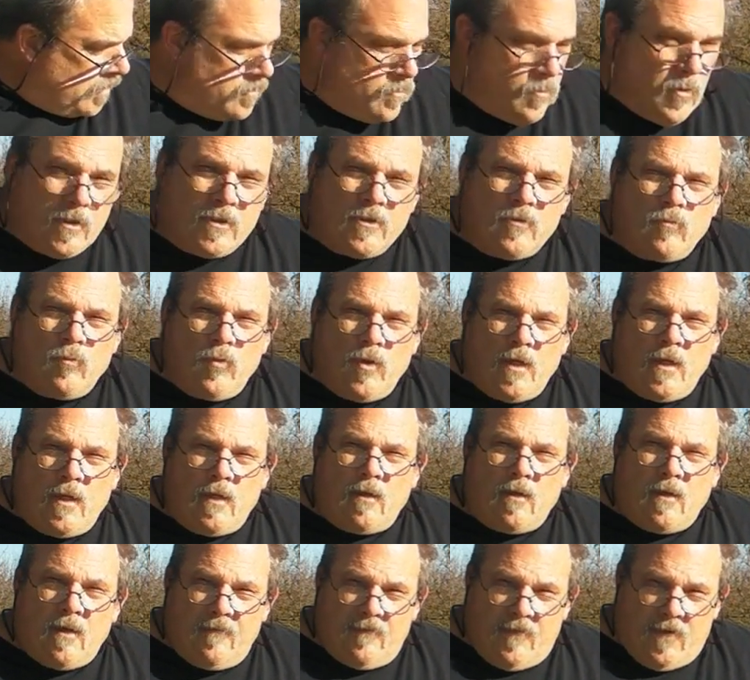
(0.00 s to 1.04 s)
which we
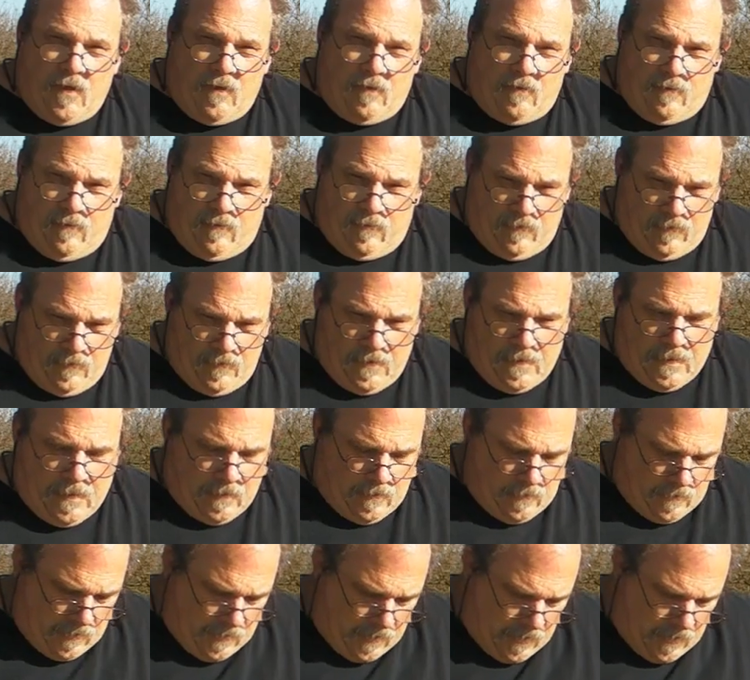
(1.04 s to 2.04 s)
live in. And